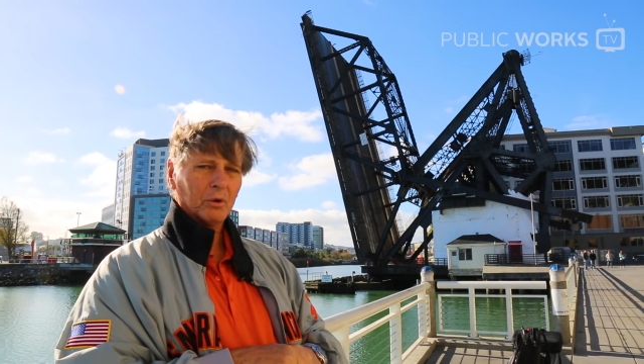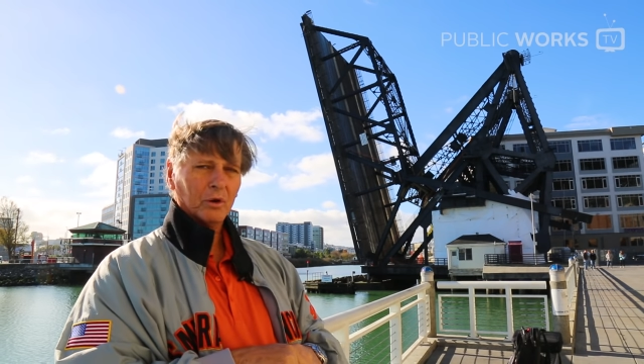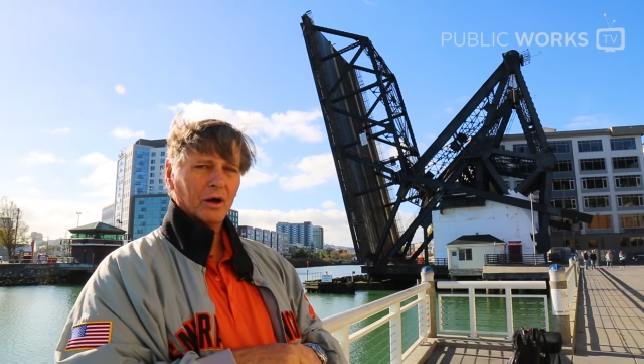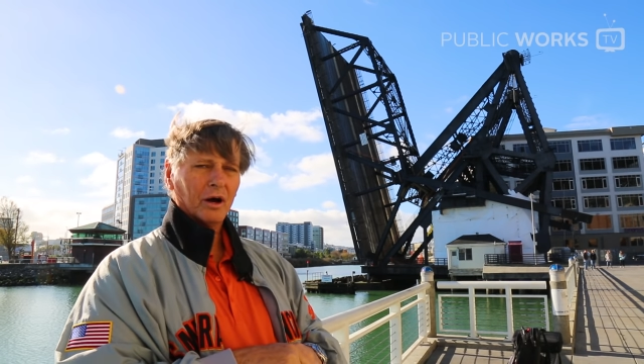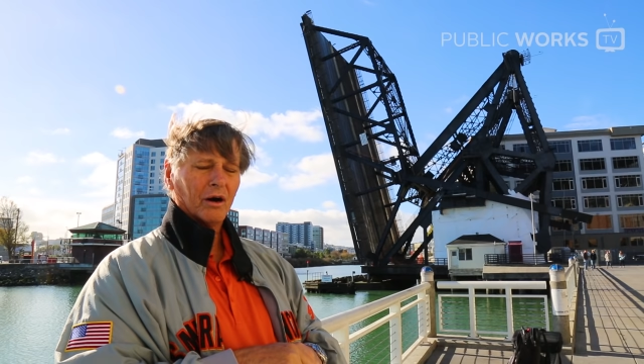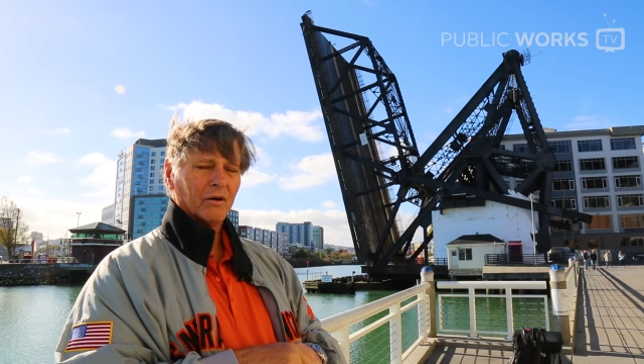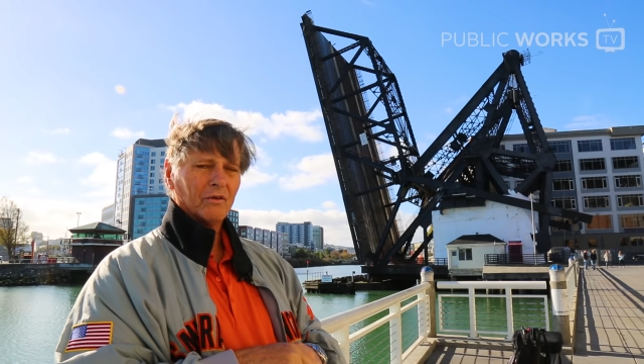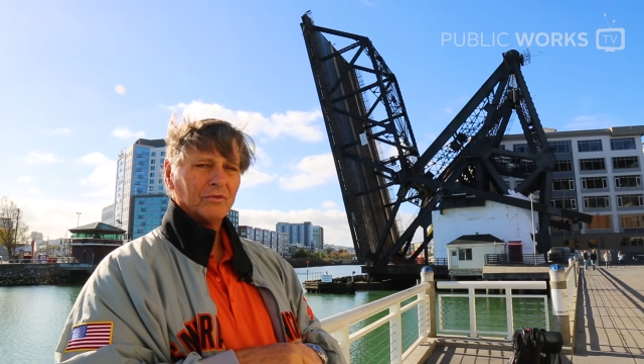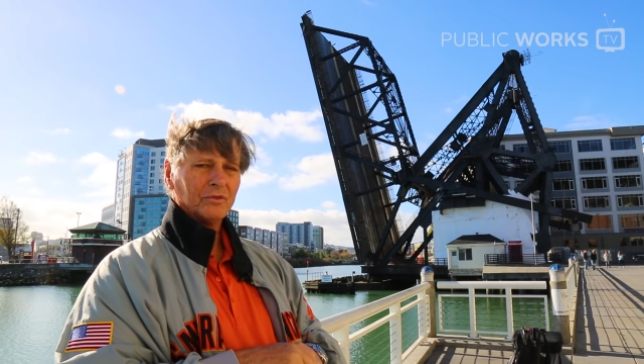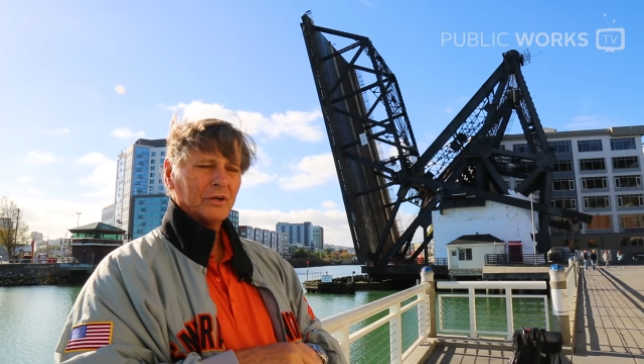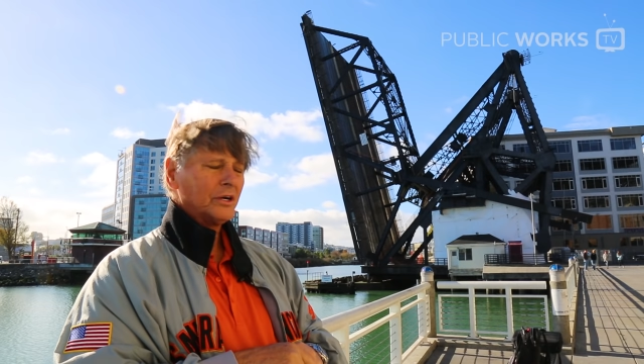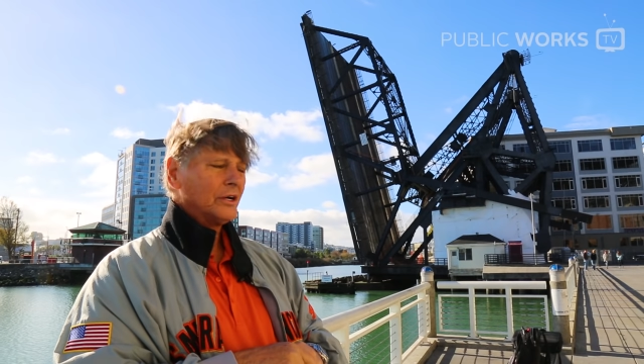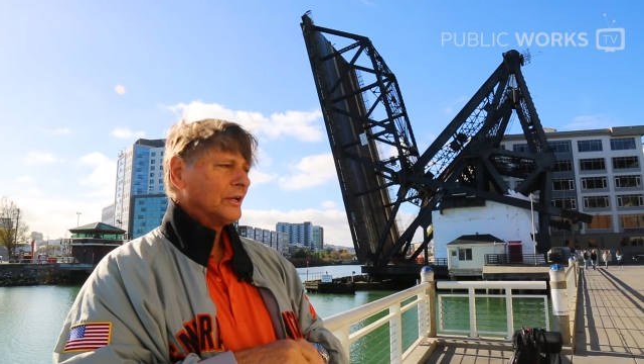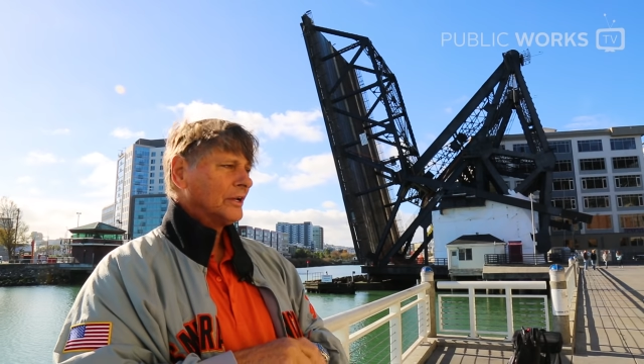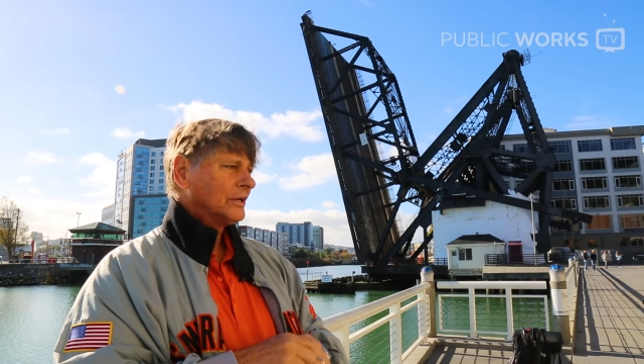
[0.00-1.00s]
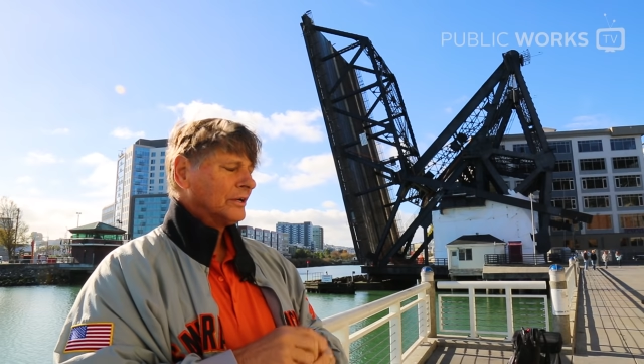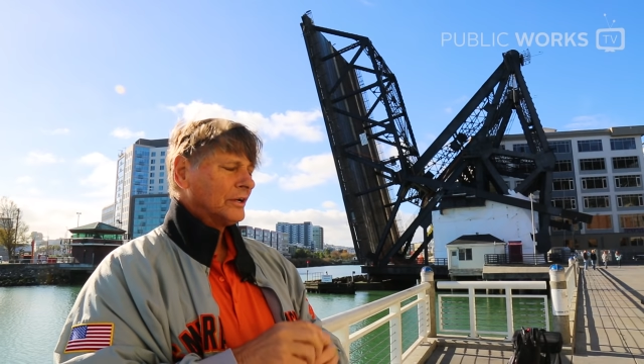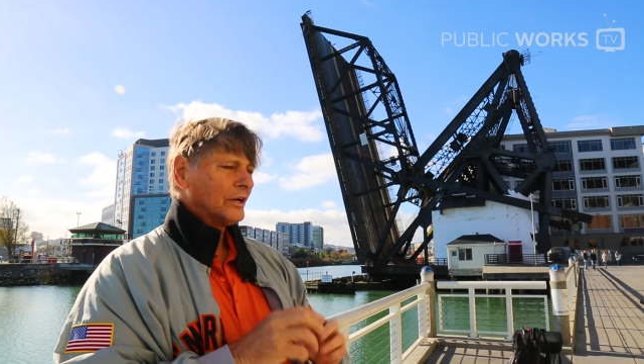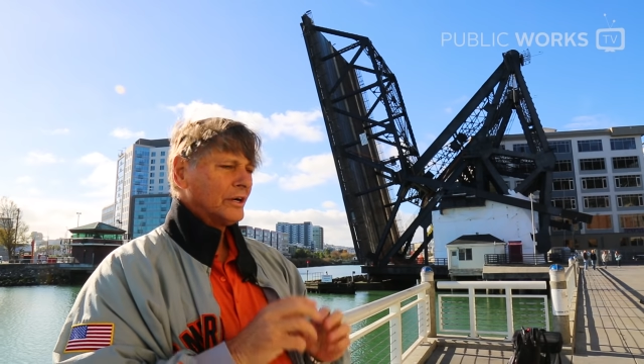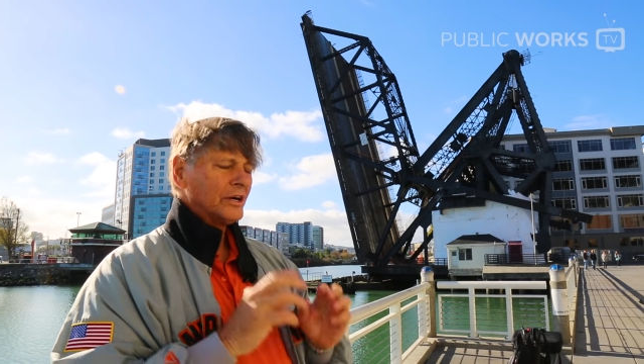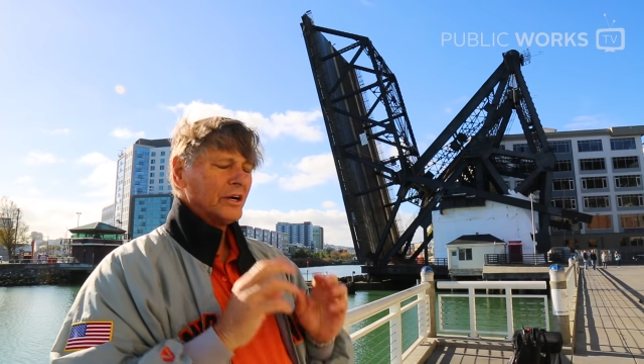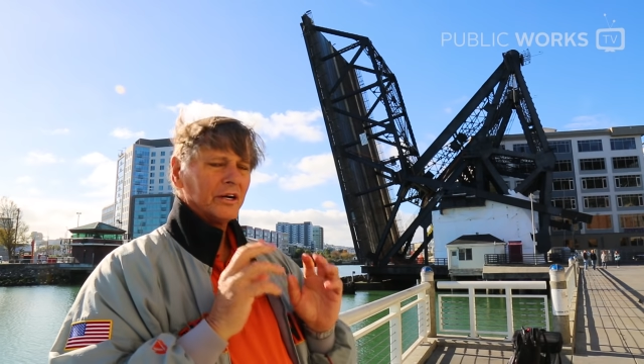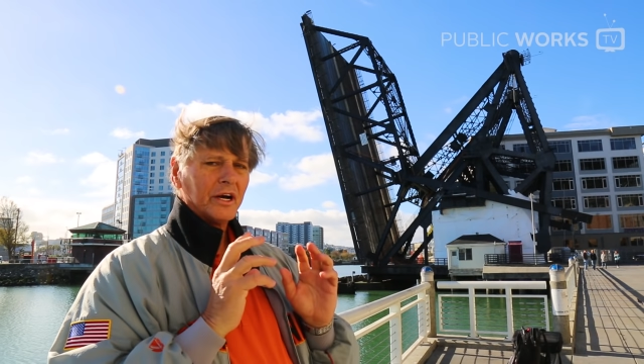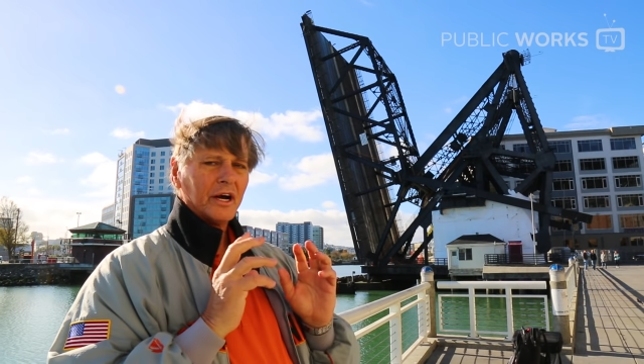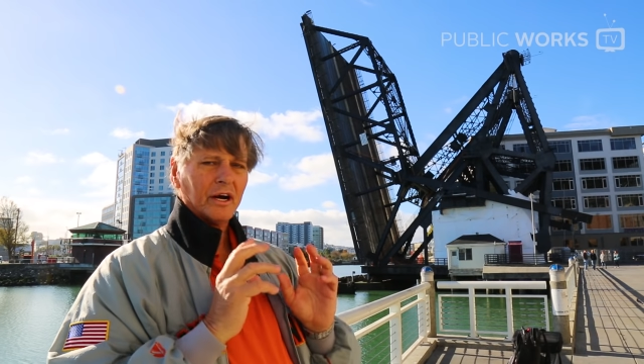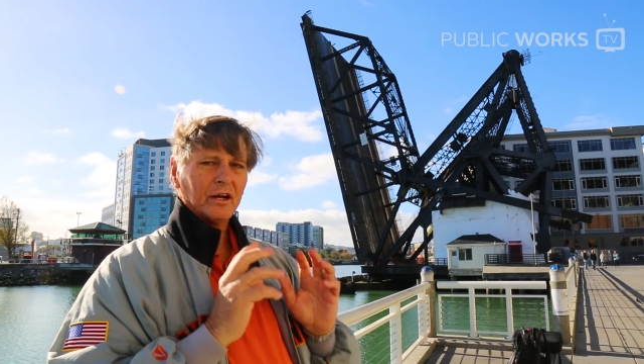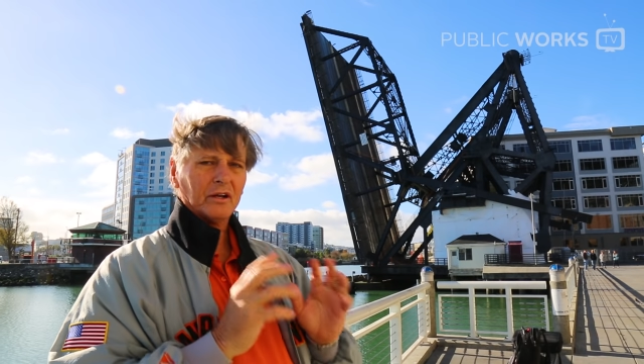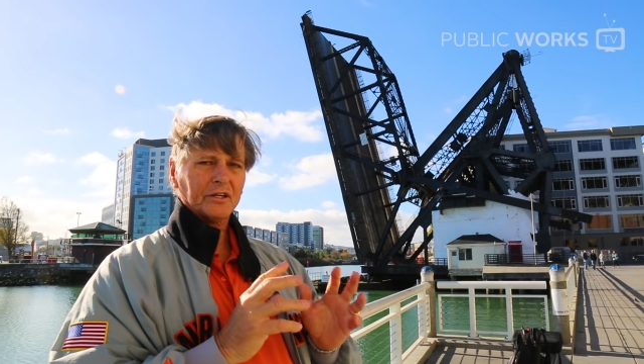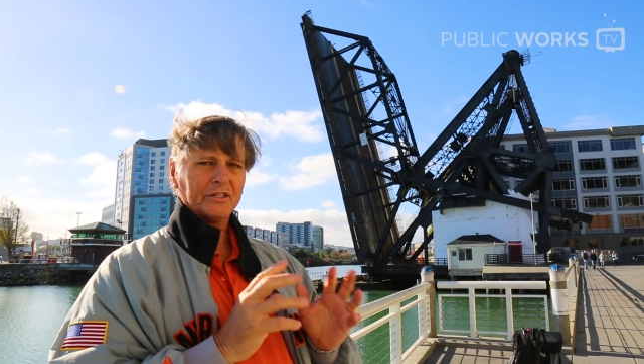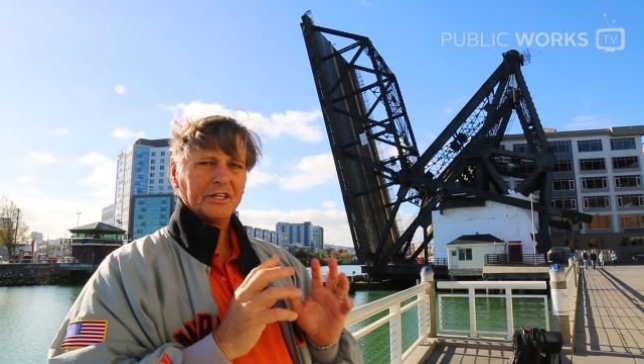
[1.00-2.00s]
of
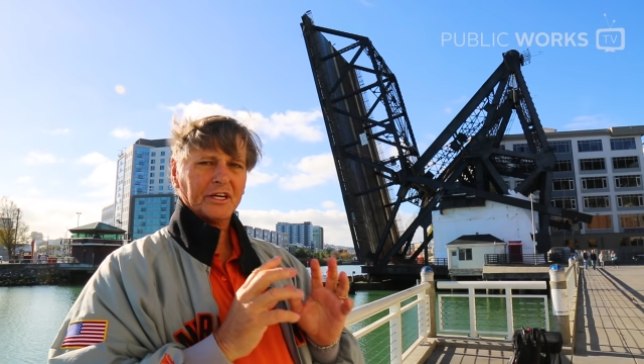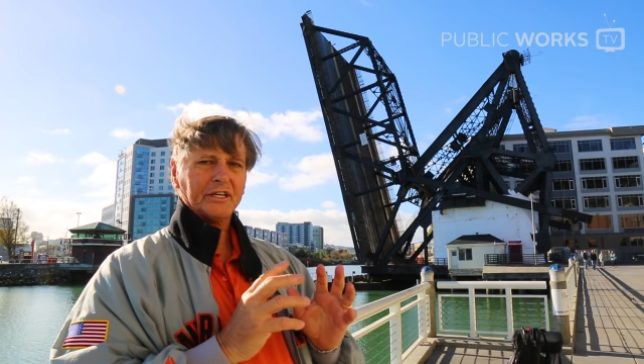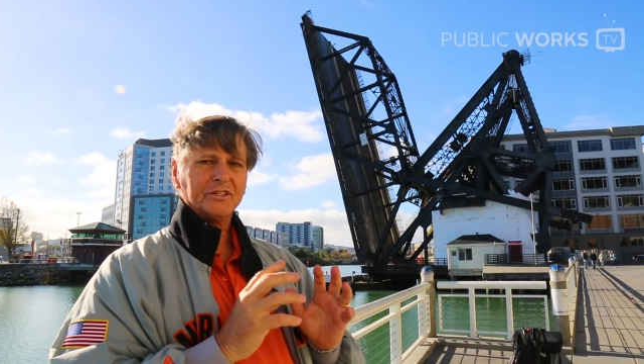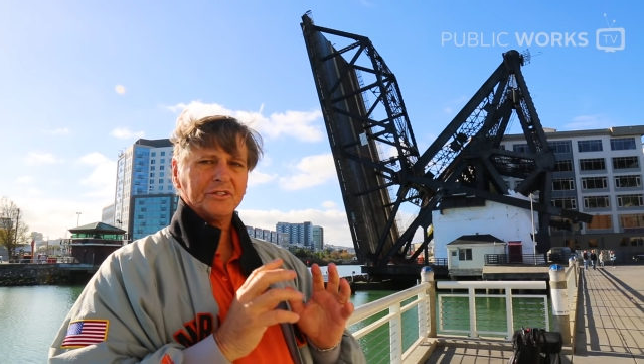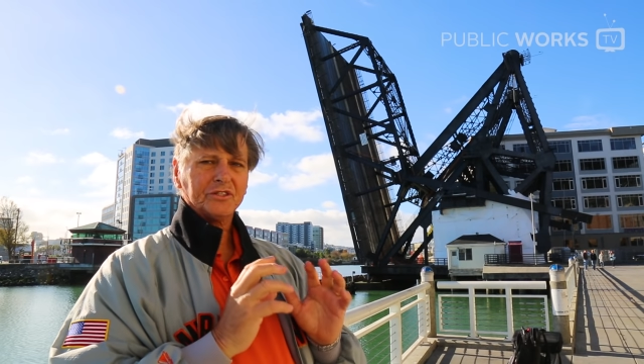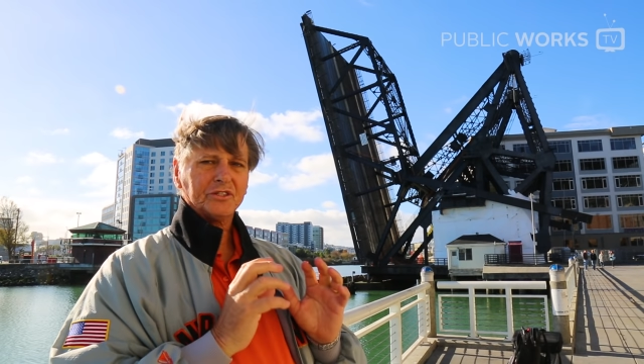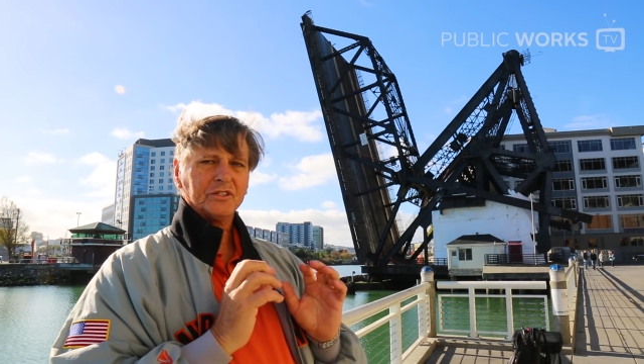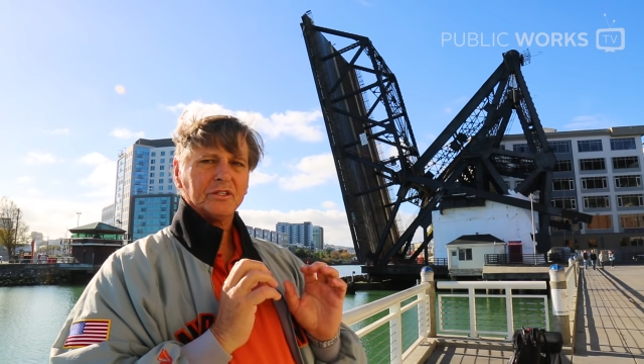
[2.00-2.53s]
elegant